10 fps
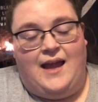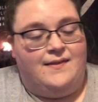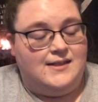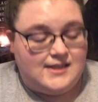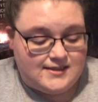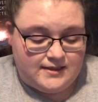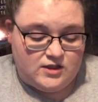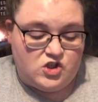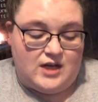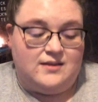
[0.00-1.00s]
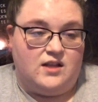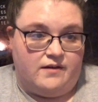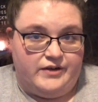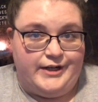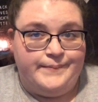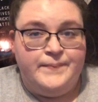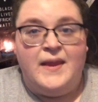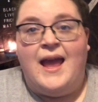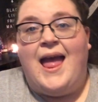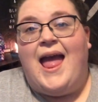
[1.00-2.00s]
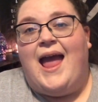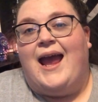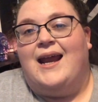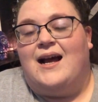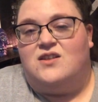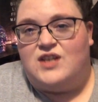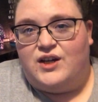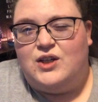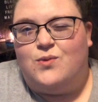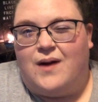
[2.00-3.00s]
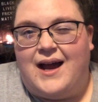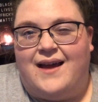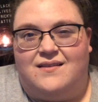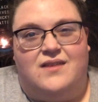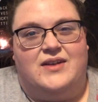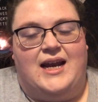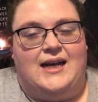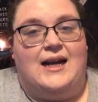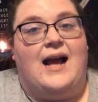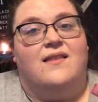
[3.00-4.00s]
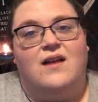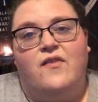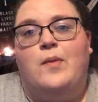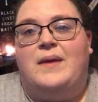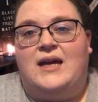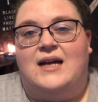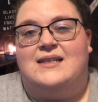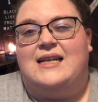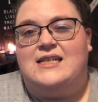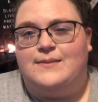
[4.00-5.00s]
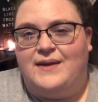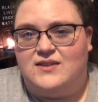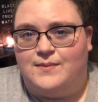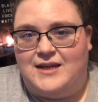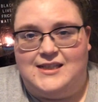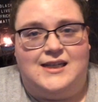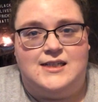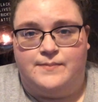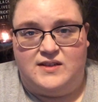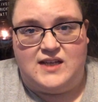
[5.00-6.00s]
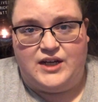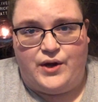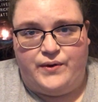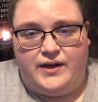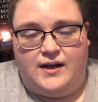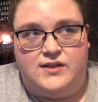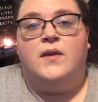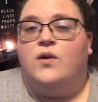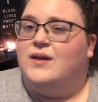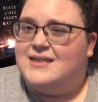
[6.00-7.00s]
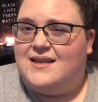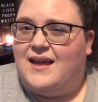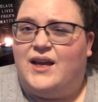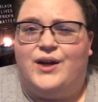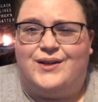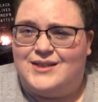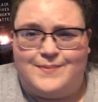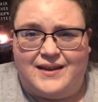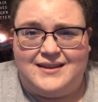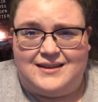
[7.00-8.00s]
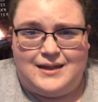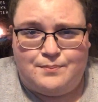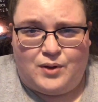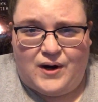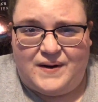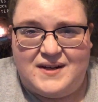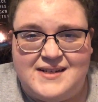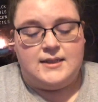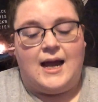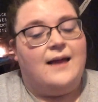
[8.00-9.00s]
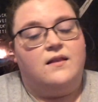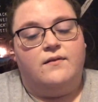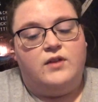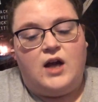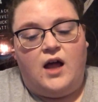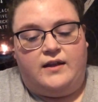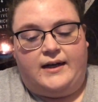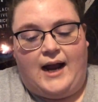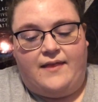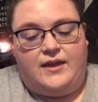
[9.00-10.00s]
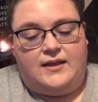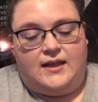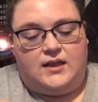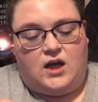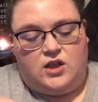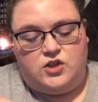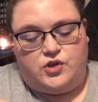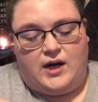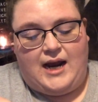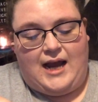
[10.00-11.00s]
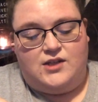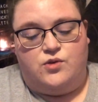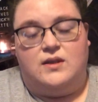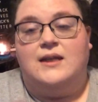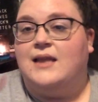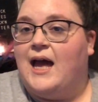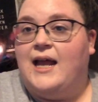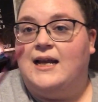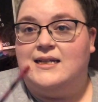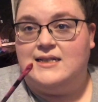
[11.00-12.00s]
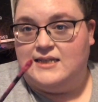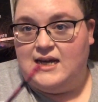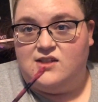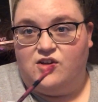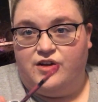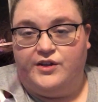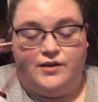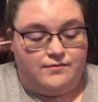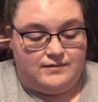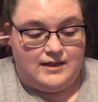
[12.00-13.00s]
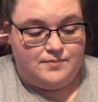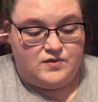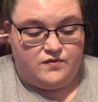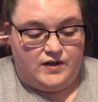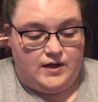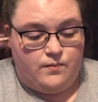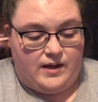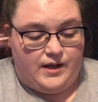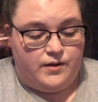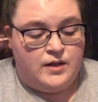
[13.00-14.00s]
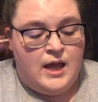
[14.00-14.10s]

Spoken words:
and this is in the shade Lover. And I'll tell you why I love and hate it. I love it because it smells amazing. It smells like coconut. Who doesn't like a good smelling lip product? And I love the color. I think that the color's great. I do think that it stays on your lips very well.